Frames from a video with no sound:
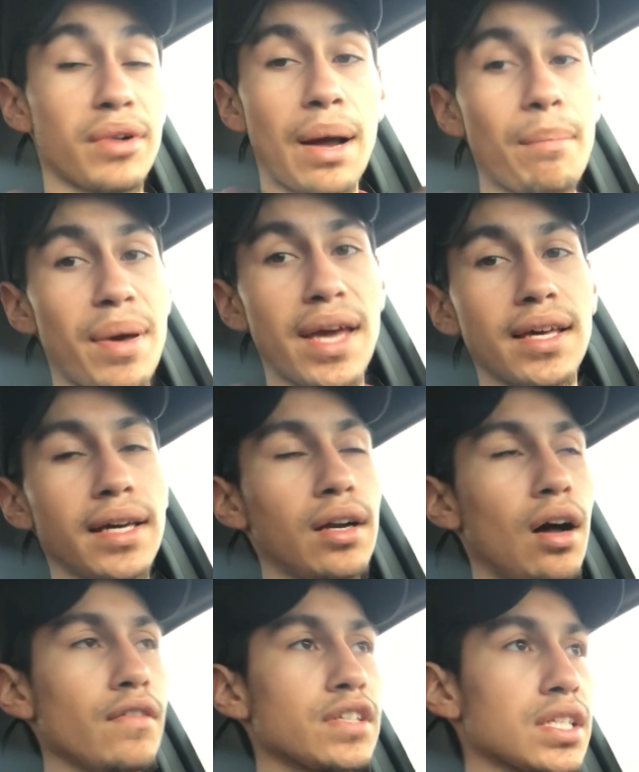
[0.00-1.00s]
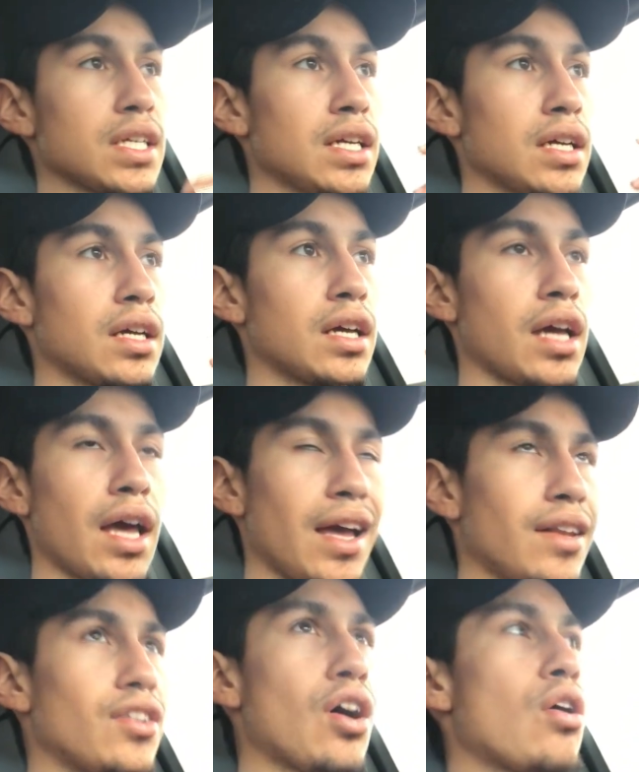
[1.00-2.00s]
but I'm paying it, obviously.
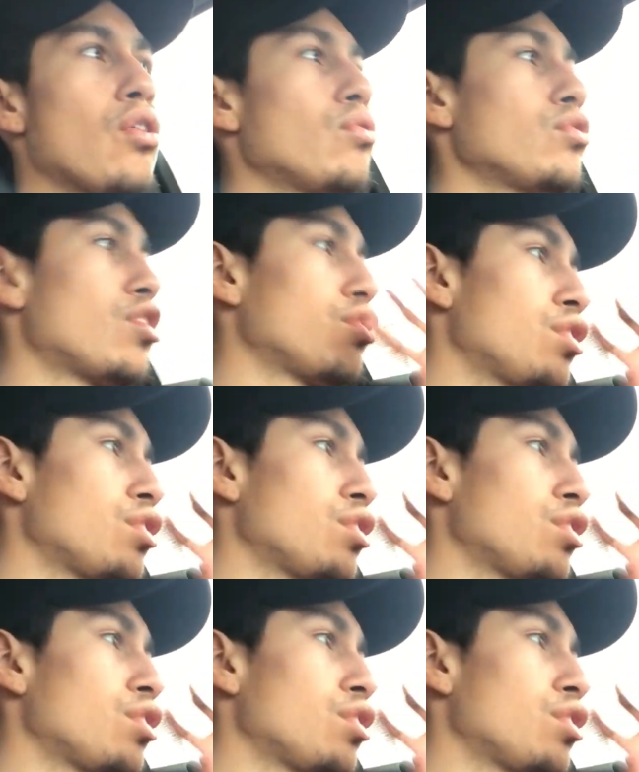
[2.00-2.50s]
And no,